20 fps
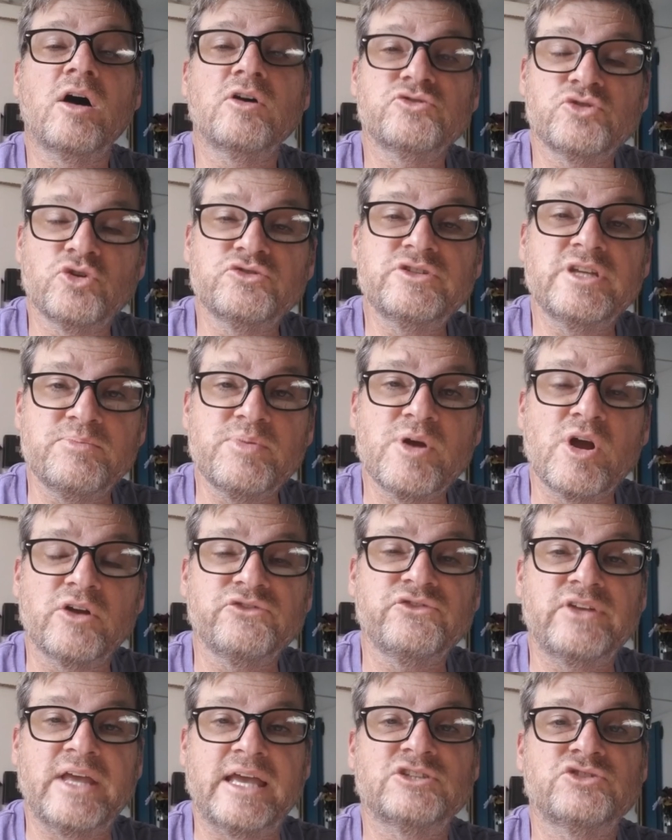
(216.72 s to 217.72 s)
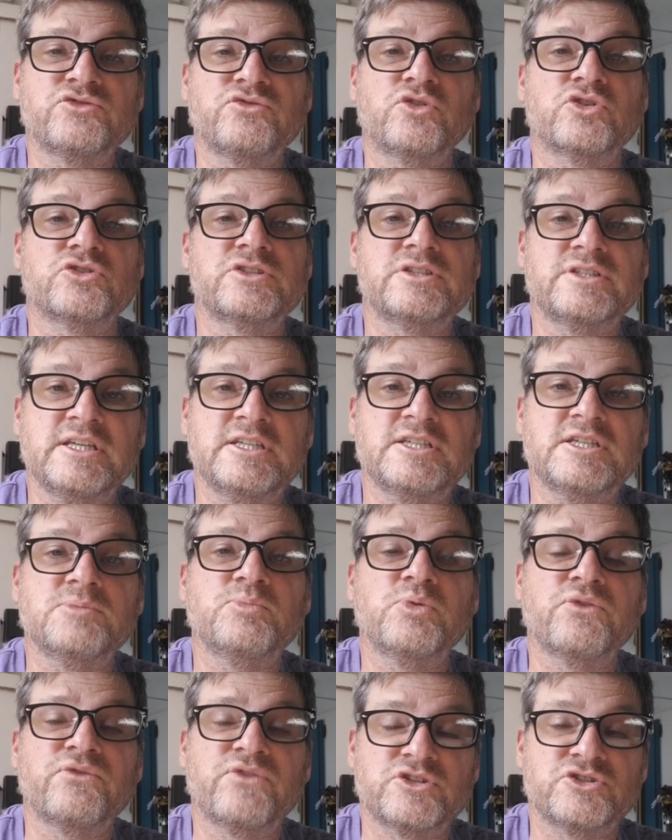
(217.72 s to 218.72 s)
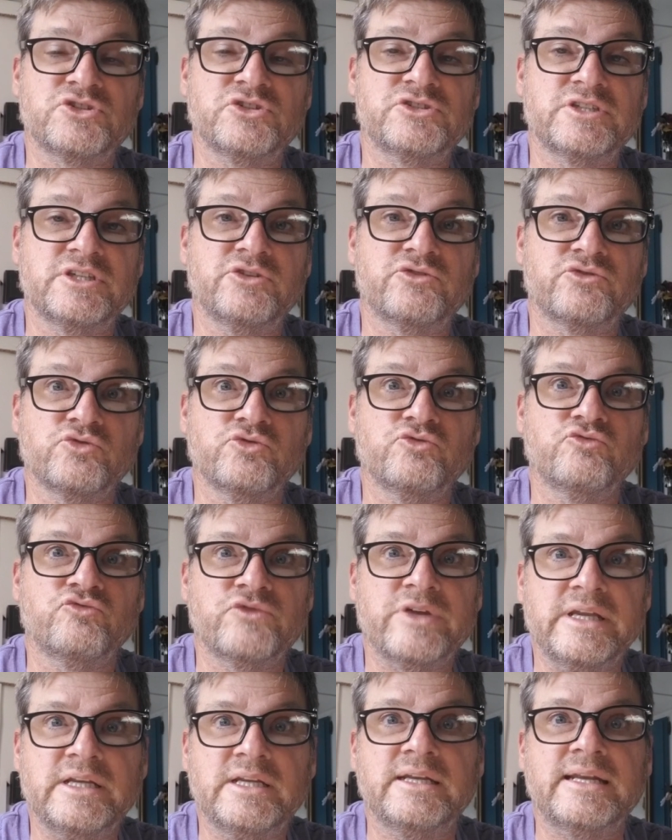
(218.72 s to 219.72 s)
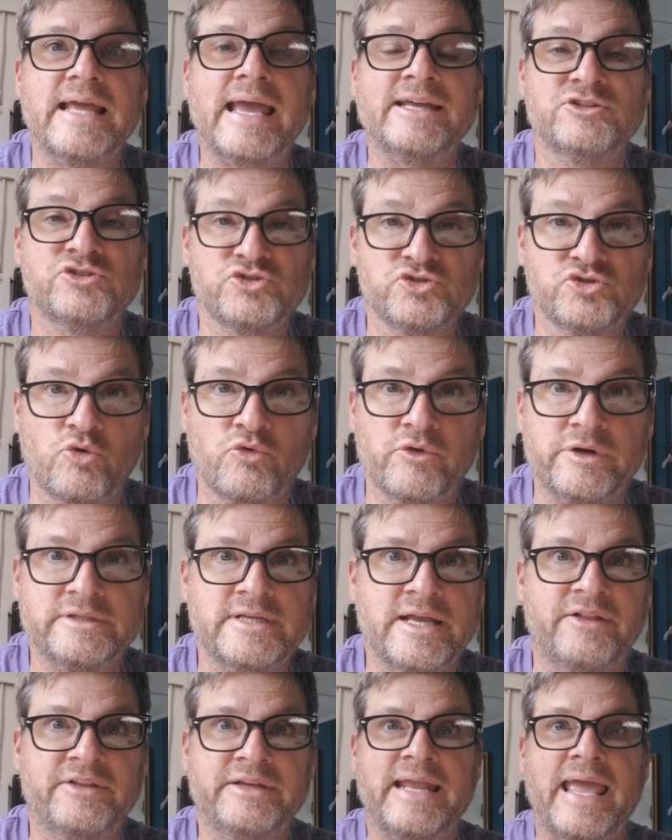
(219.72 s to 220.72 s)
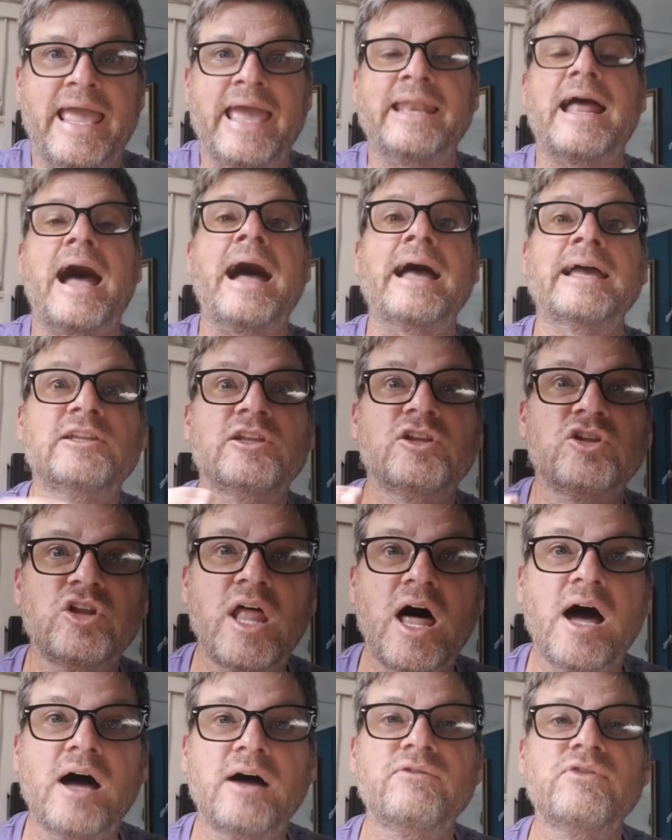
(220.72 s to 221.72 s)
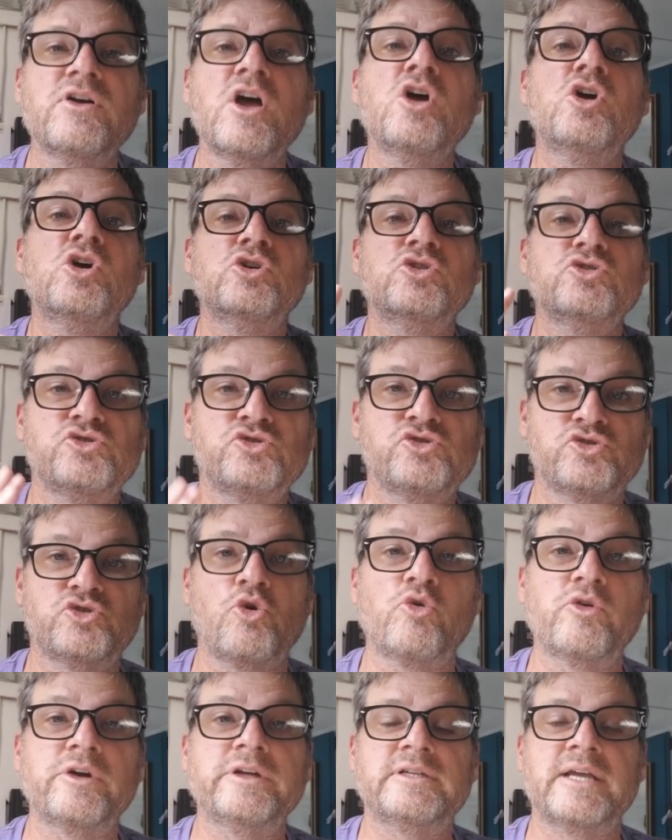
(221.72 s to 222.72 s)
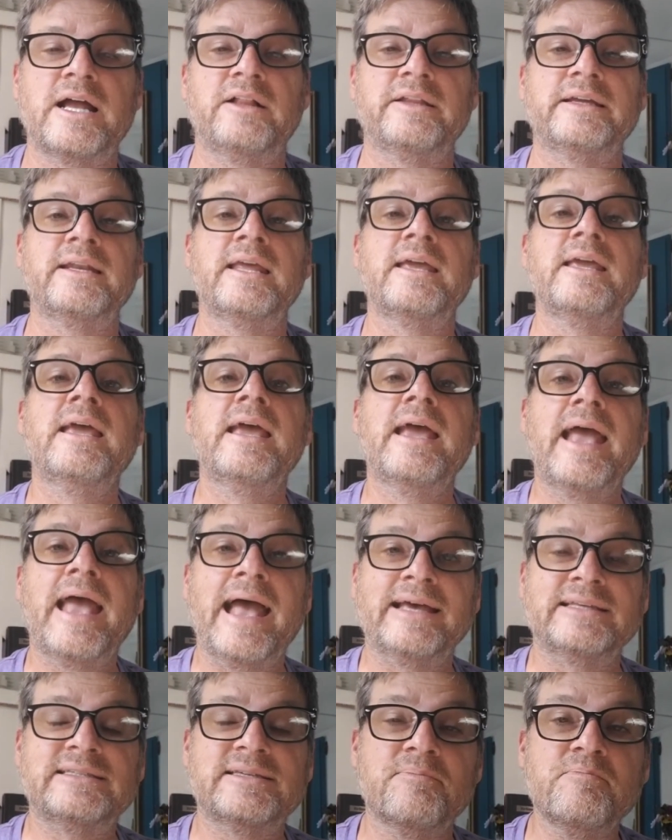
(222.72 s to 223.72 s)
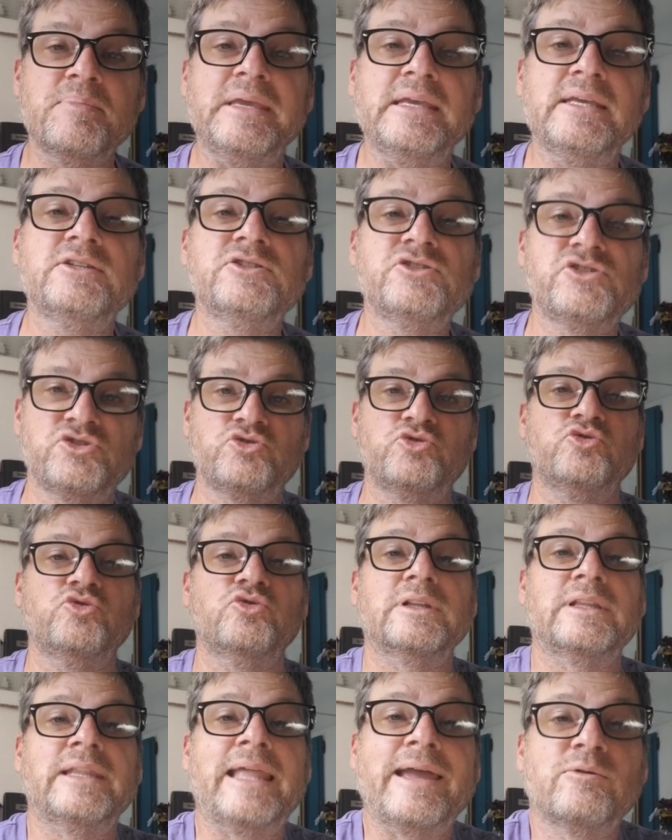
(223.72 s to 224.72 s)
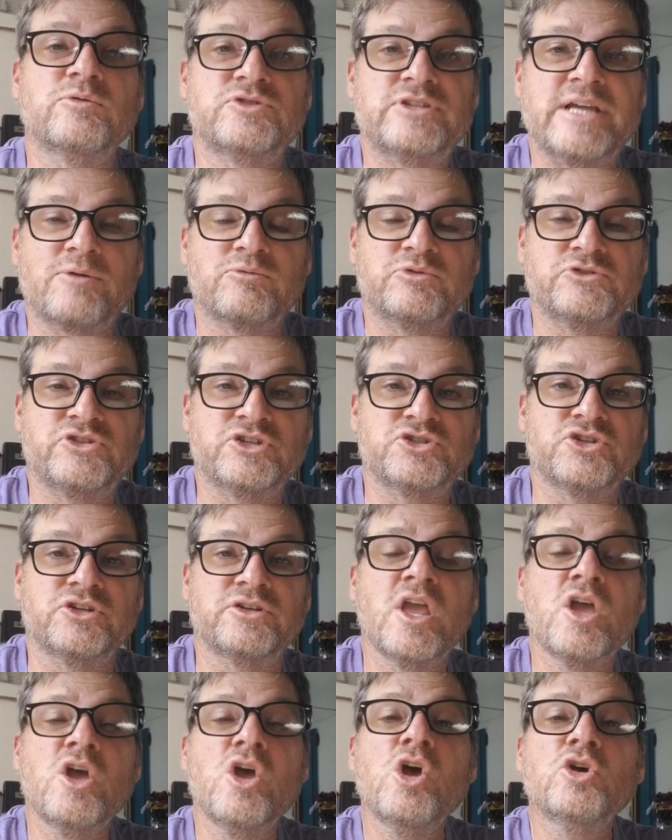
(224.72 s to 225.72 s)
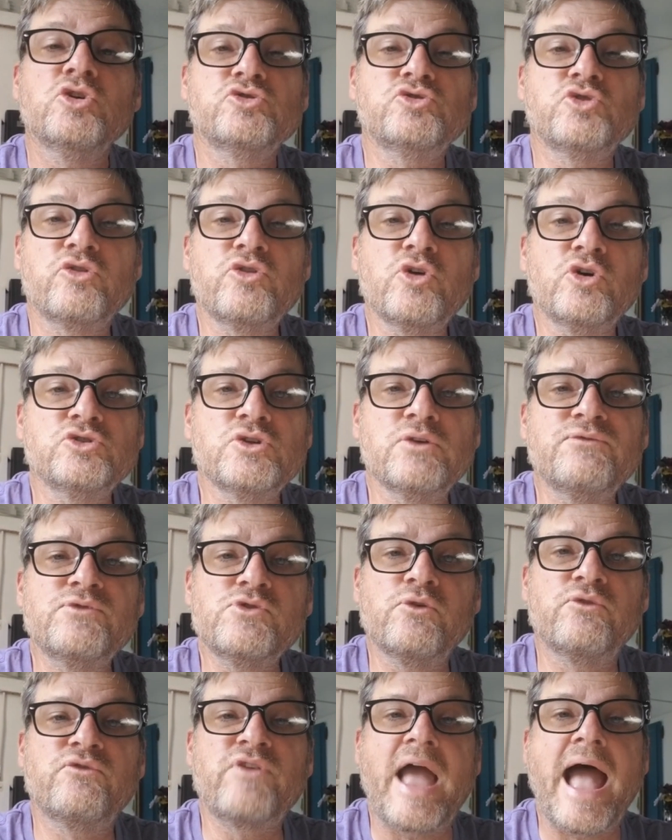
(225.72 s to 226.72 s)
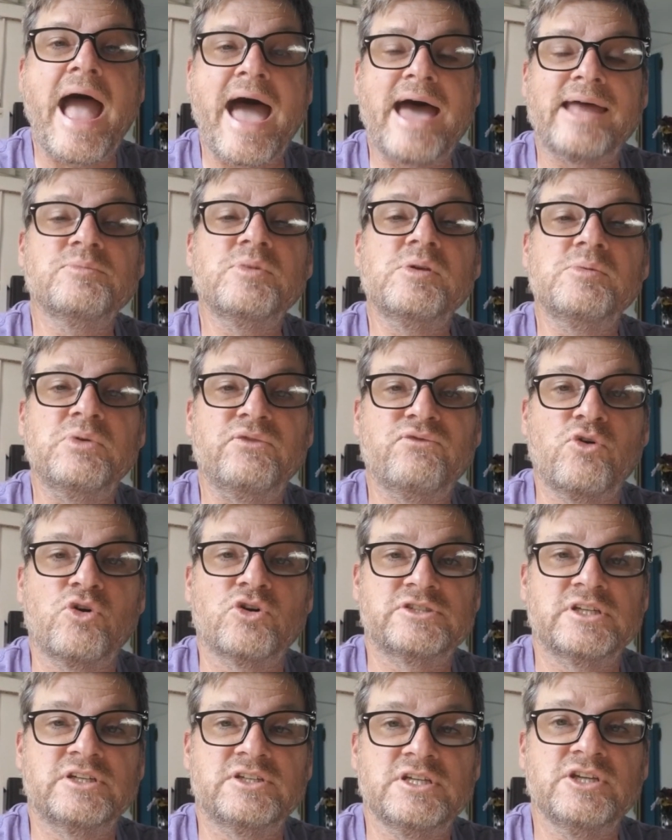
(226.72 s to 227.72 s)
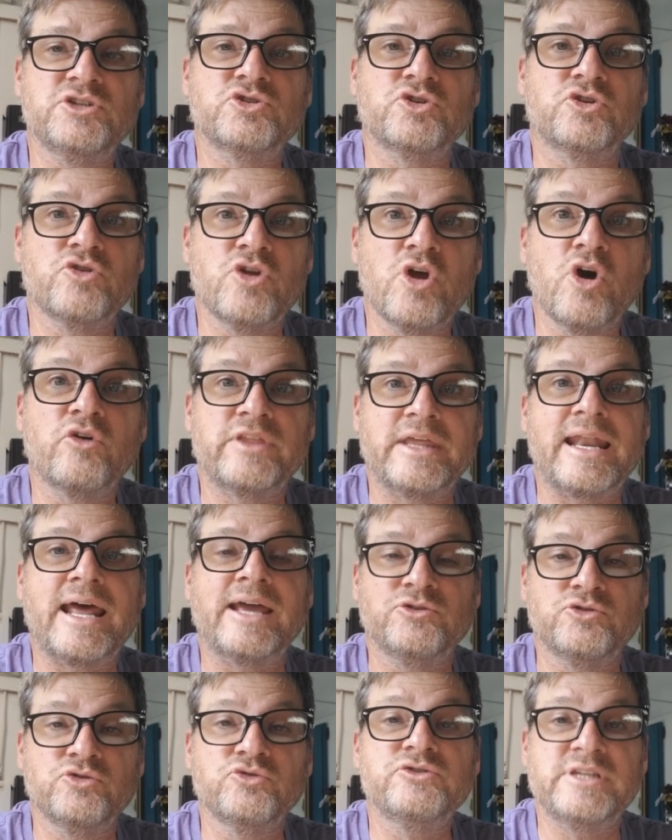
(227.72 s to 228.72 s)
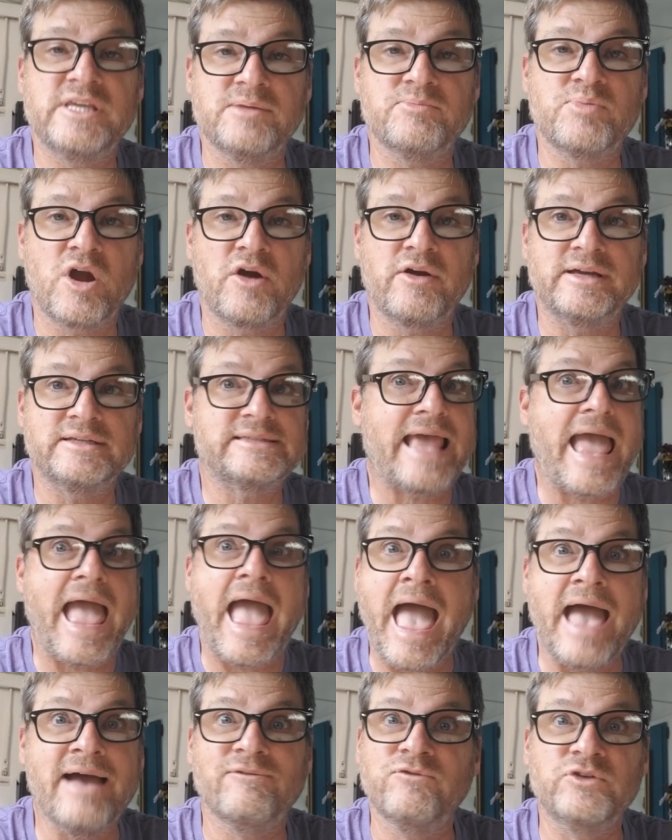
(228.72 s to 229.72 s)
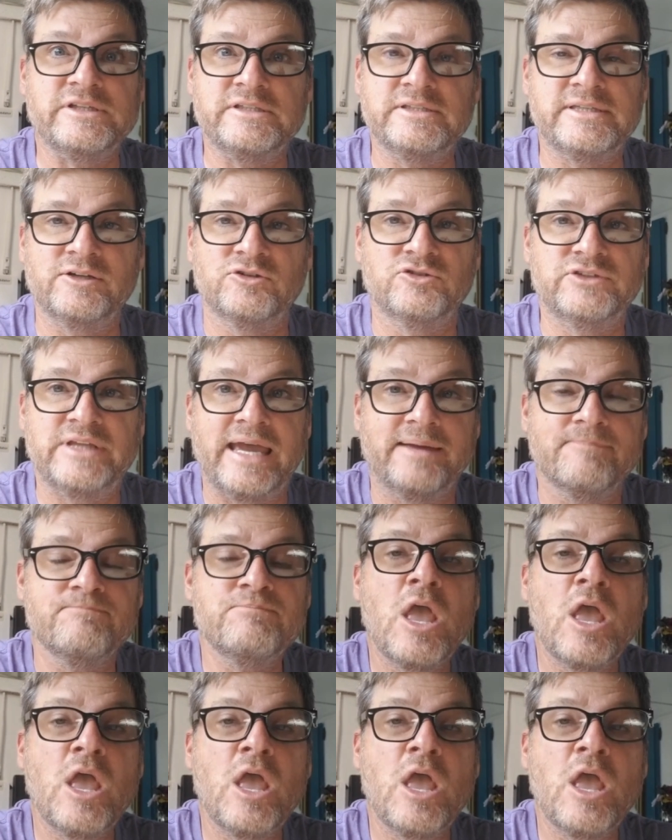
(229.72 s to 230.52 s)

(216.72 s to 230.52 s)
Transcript: So TPRS stands for Teaching Proficiency Through Reading and Storytelling. And I love storytelling as a means to language acquisition. So those of you who've had me before as a teacher know that I do TPRS every single day.